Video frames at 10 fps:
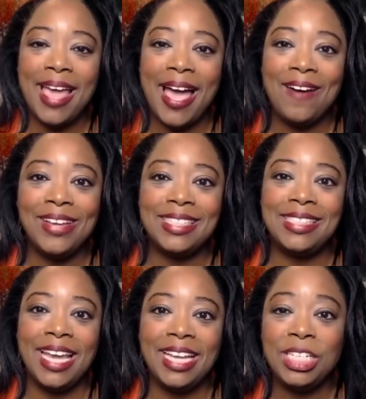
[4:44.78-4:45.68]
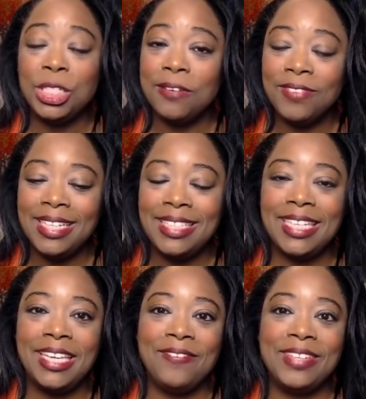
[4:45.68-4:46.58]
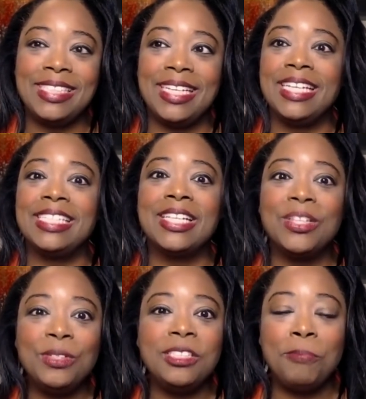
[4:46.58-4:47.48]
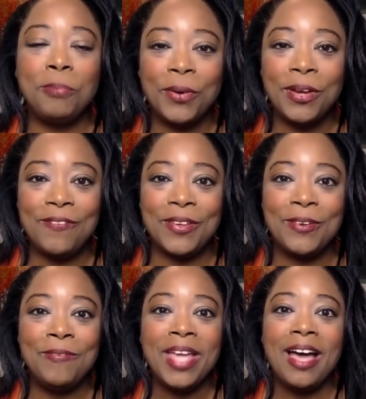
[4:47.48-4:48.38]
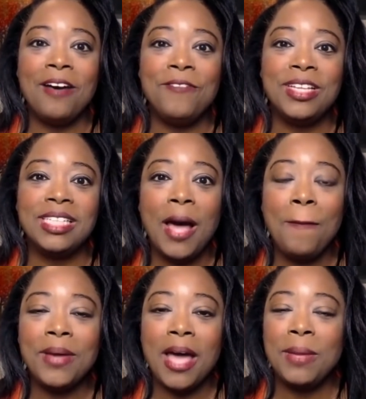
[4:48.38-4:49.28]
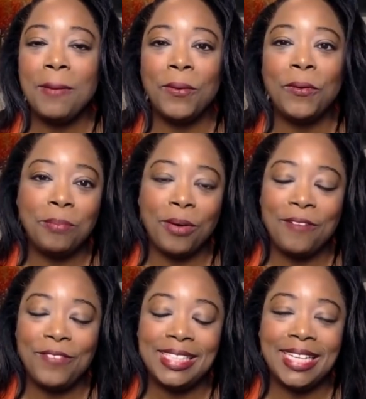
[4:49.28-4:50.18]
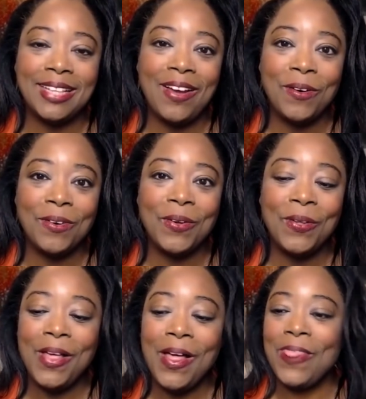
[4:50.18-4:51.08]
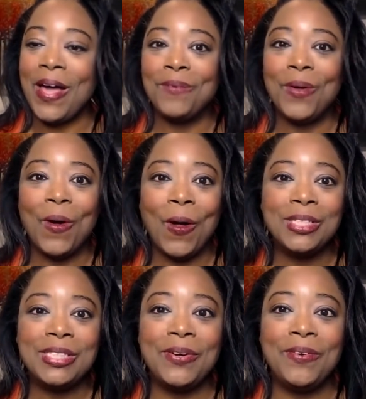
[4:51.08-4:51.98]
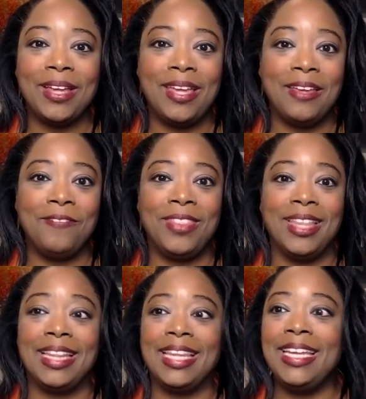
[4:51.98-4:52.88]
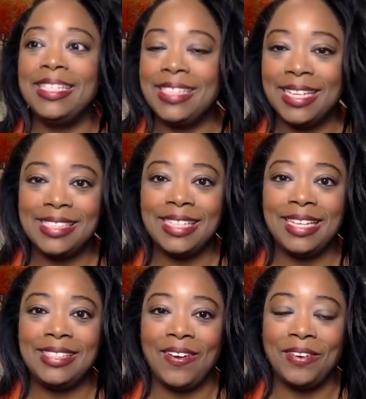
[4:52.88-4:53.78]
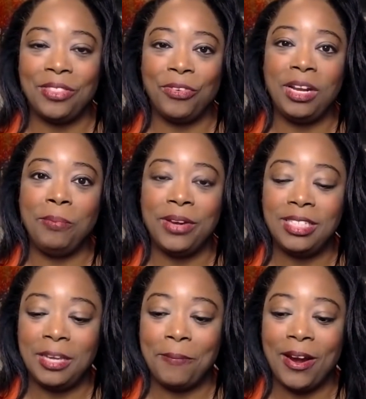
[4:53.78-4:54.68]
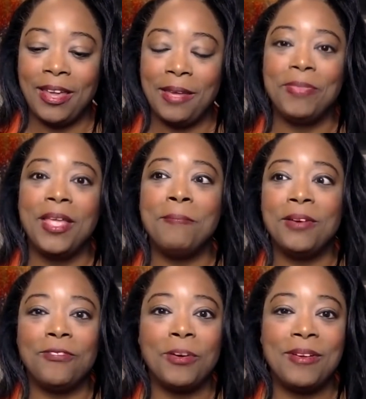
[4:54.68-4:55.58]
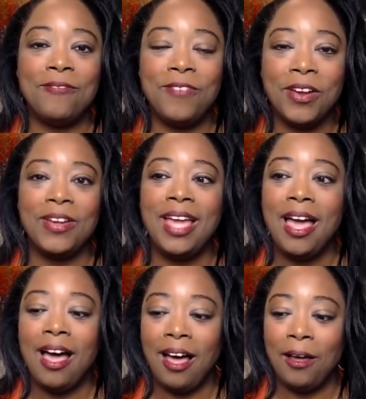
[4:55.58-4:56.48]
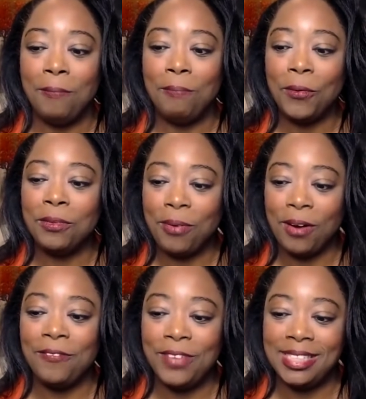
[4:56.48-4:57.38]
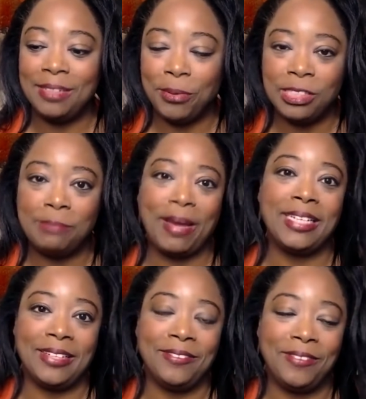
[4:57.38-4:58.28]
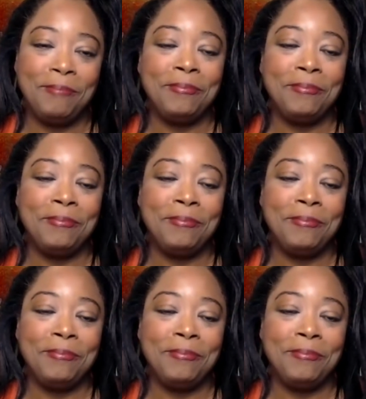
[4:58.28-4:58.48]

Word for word: me now is Dan Shiflett to give us an exclusive preview of his upcoming Bold Profits Profits Daily article that will also give the latest insights on the 3D printing market, but from a very uh, bold profits perspective.